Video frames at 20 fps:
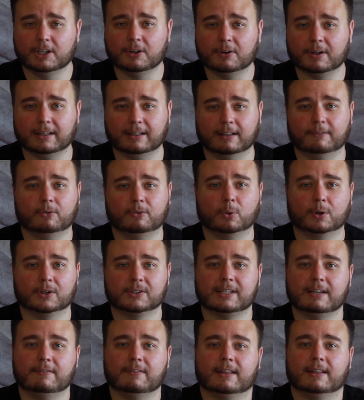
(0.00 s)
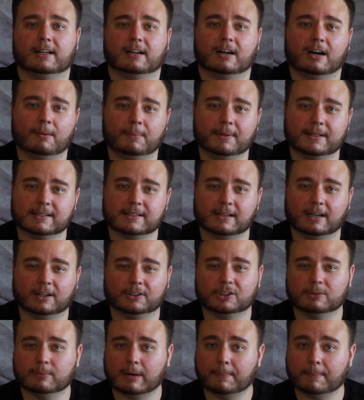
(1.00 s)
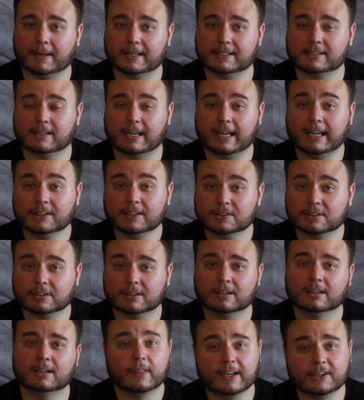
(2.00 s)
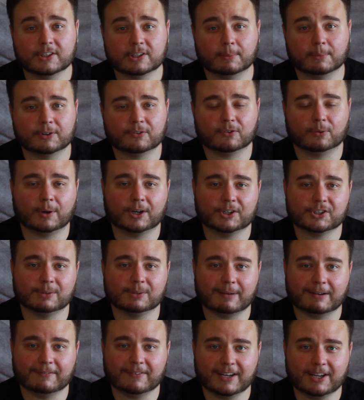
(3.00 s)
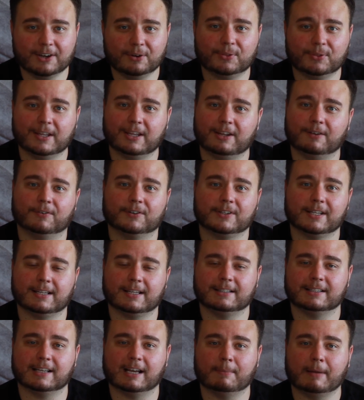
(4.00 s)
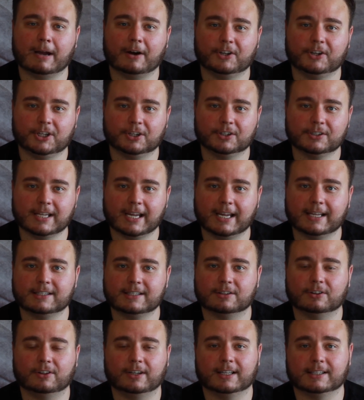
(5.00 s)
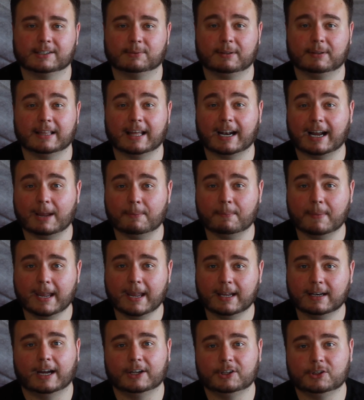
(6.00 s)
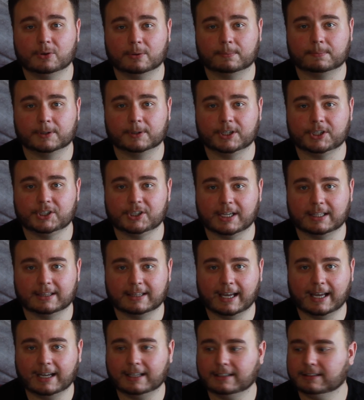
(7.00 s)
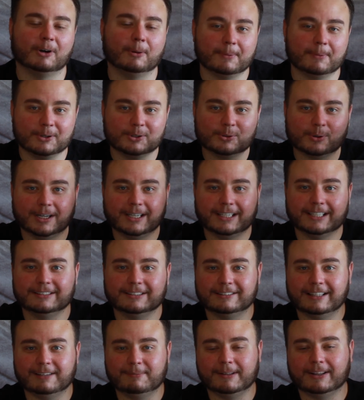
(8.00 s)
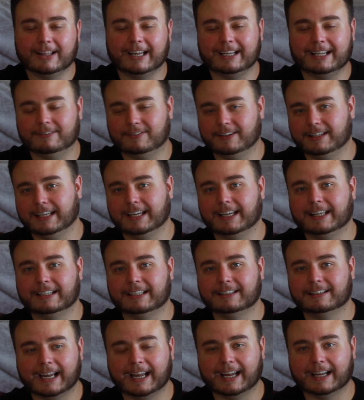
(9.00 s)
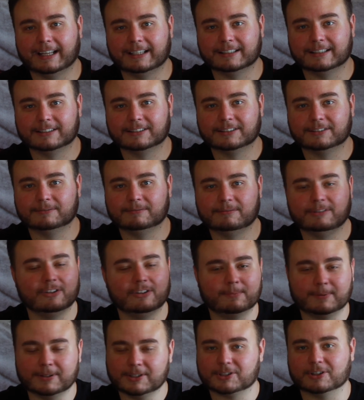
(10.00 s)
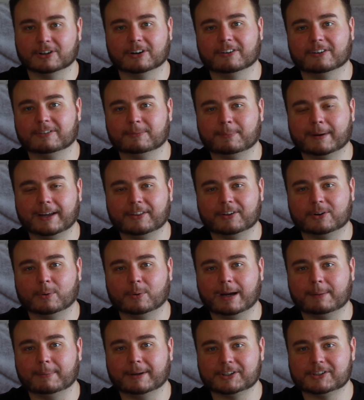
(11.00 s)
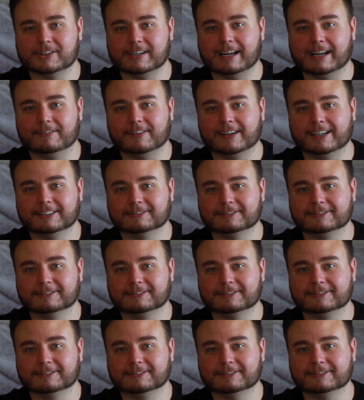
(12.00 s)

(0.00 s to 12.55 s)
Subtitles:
you can of course leave it in the comments and I'll do my best to answer. Thank you so much for watching my video. Thank you for taking time out of your day to look at something that I made. I do appreciate that. Hope you enjoyed it. Leave me a like if you did, and you've been served by the Kawaii Monster Cafe.